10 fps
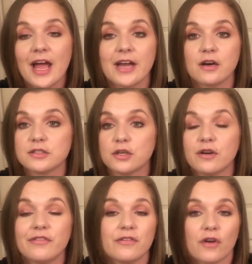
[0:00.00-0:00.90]
And
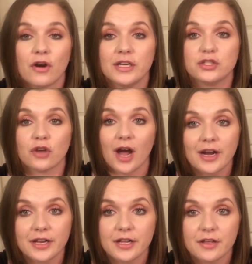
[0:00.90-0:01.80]
also, if you've already
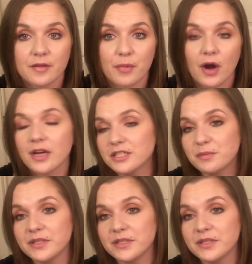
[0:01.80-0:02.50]
tried any of the products,